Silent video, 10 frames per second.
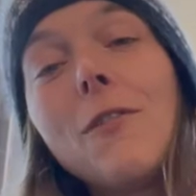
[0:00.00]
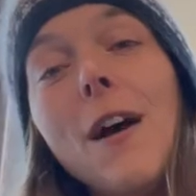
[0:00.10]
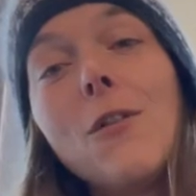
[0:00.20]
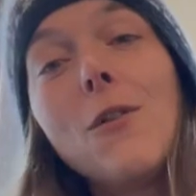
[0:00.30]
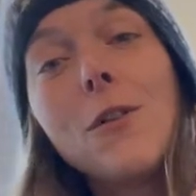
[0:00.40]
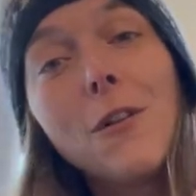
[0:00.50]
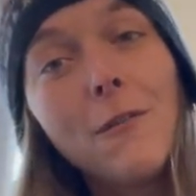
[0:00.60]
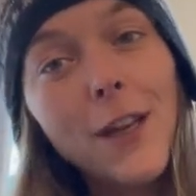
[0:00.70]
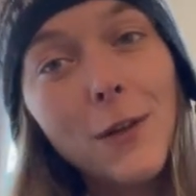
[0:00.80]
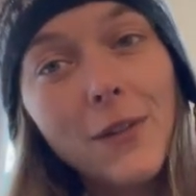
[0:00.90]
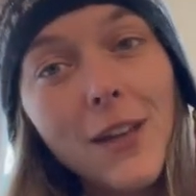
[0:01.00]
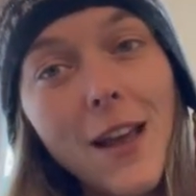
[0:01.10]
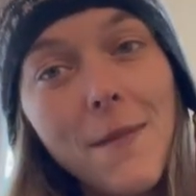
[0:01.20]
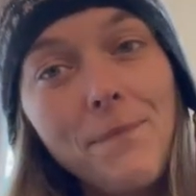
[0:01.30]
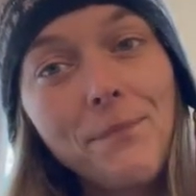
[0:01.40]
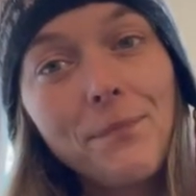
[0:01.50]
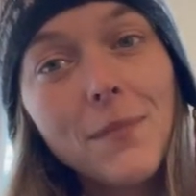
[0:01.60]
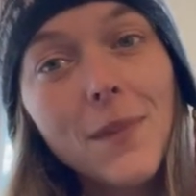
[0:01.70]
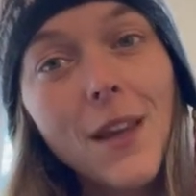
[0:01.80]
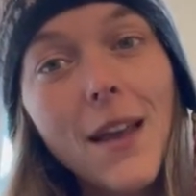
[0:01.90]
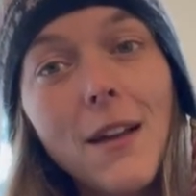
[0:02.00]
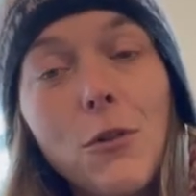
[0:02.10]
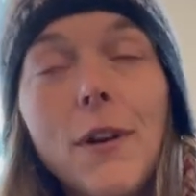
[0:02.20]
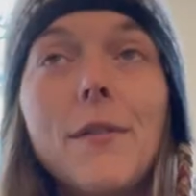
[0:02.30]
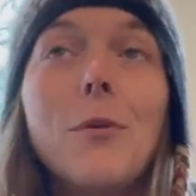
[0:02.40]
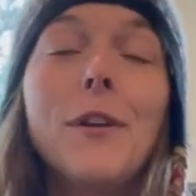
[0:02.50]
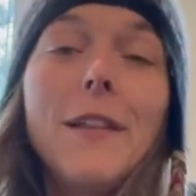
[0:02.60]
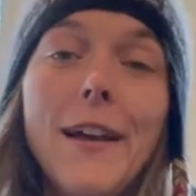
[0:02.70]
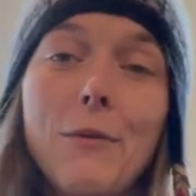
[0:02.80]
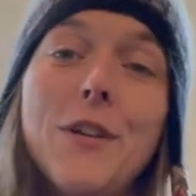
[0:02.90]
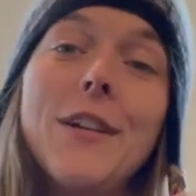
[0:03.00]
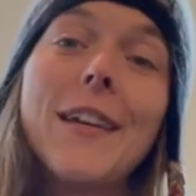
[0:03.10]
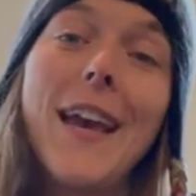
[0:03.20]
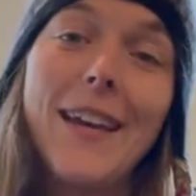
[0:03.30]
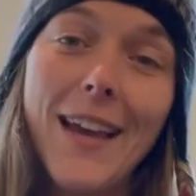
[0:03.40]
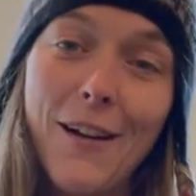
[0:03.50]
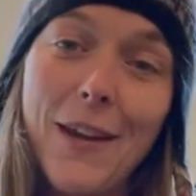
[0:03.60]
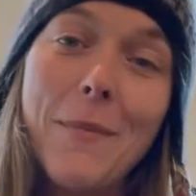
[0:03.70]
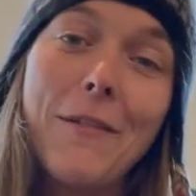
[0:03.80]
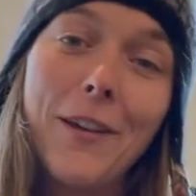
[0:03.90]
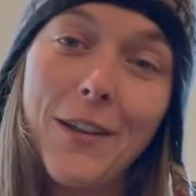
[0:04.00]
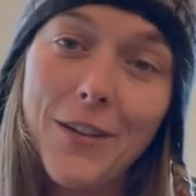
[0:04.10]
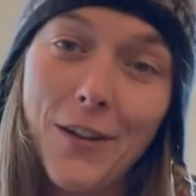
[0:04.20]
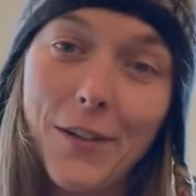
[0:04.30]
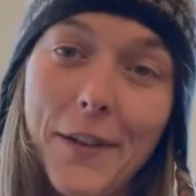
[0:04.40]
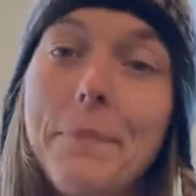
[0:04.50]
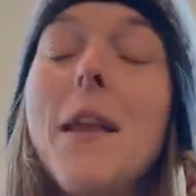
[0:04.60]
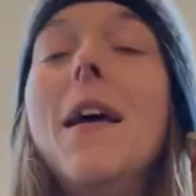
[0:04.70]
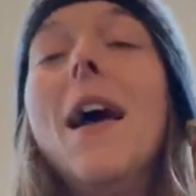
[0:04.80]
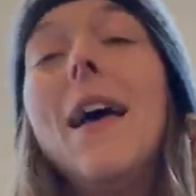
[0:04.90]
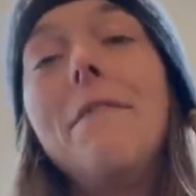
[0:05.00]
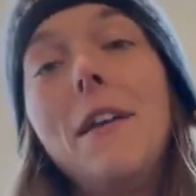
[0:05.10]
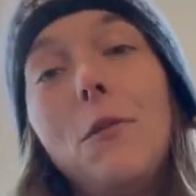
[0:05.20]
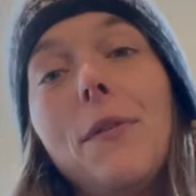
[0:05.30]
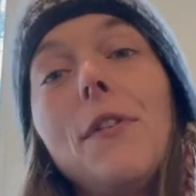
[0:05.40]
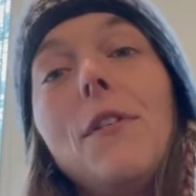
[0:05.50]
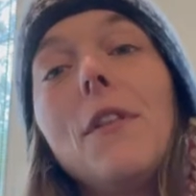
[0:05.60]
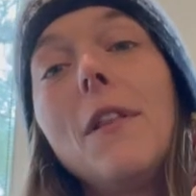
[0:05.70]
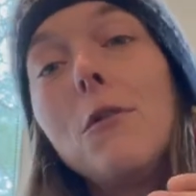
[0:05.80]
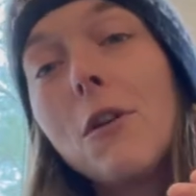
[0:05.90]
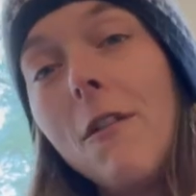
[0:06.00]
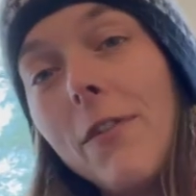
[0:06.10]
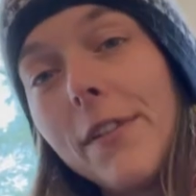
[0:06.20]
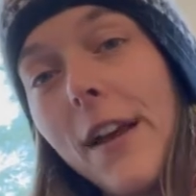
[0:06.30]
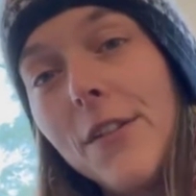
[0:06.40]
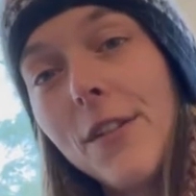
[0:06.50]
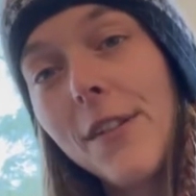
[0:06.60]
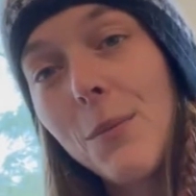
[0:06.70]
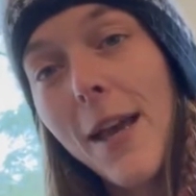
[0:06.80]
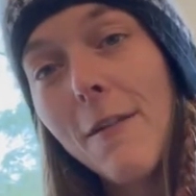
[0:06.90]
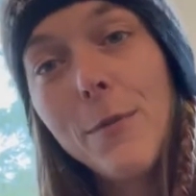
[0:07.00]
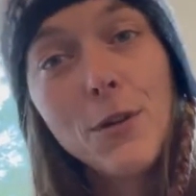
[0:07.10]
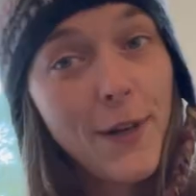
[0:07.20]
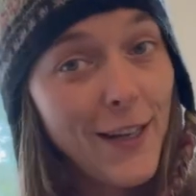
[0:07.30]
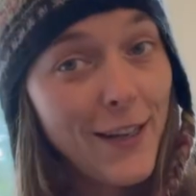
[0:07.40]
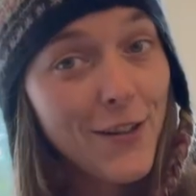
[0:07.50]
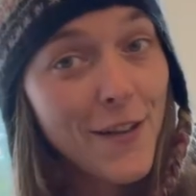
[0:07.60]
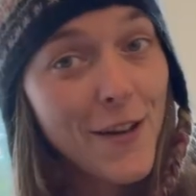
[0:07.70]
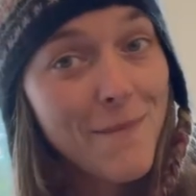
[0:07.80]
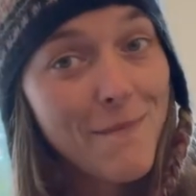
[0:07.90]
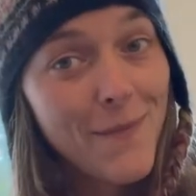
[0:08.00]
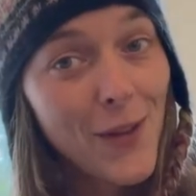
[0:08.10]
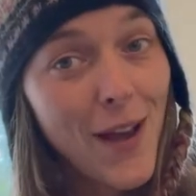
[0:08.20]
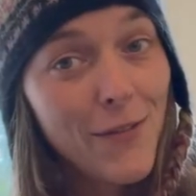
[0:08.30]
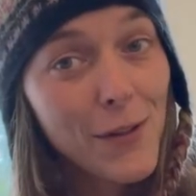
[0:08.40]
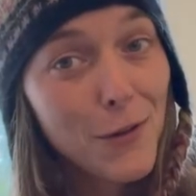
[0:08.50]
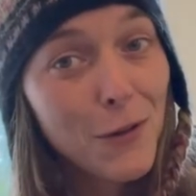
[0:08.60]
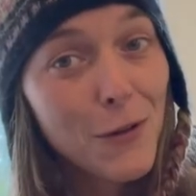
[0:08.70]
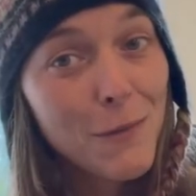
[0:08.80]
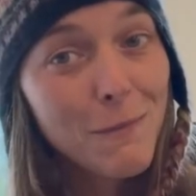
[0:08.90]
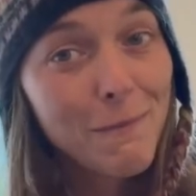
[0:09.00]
how Gordo feels again, well, his body language indicating how he may feel internally, and then also the little conversations that we have between each other. So have a little look.